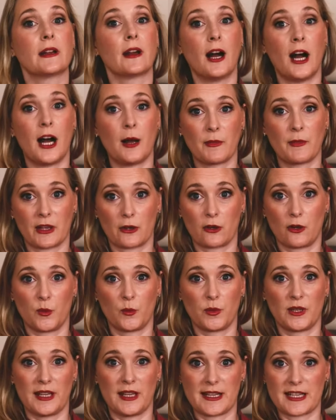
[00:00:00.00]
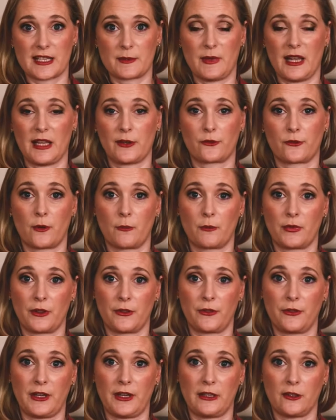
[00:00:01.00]
calming complex made from
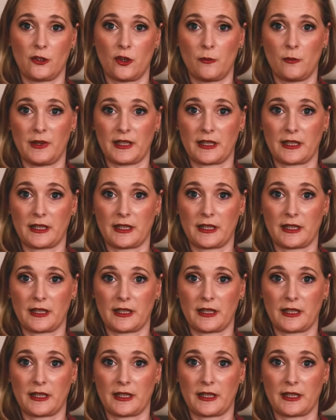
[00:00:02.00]
panthenol,